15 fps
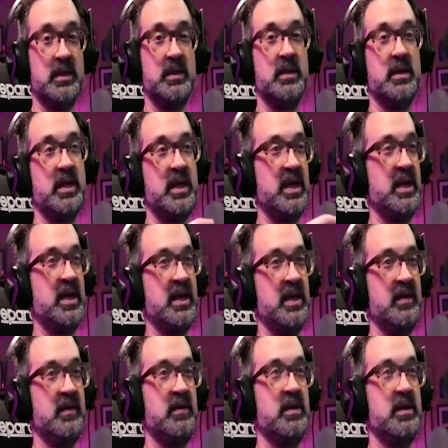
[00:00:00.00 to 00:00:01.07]

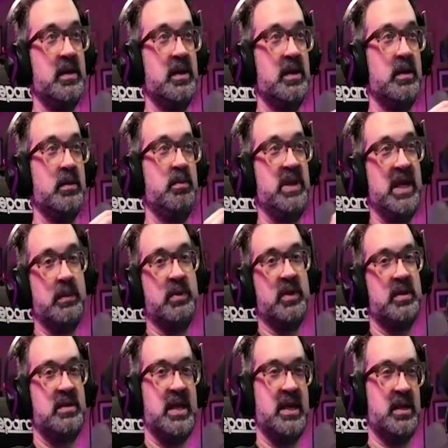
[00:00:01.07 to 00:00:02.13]
and be able to
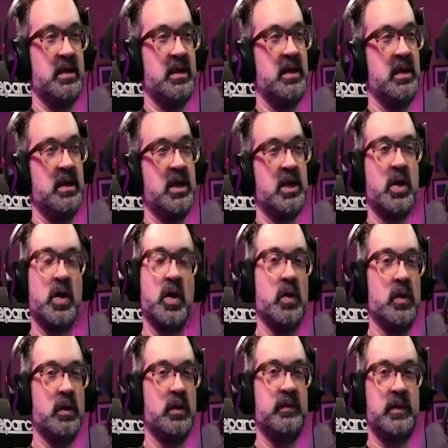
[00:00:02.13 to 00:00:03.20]
take a, a, a
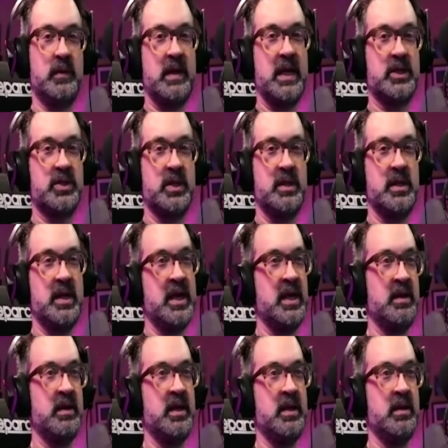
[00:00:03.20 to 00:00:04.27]
kernel of direction and
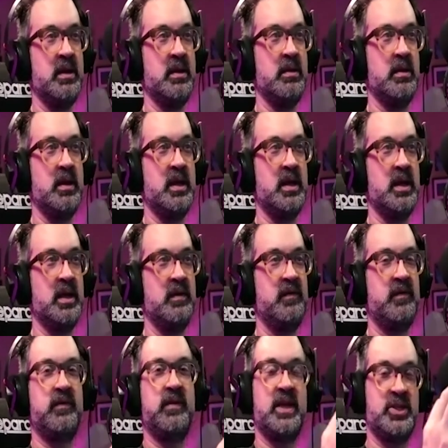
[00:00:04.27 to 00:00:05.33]
then uh,
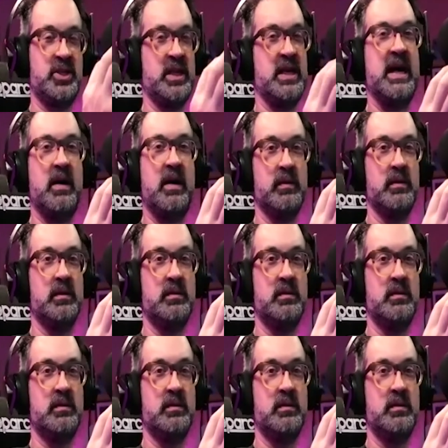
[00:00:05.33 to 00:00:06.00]
flesh it out,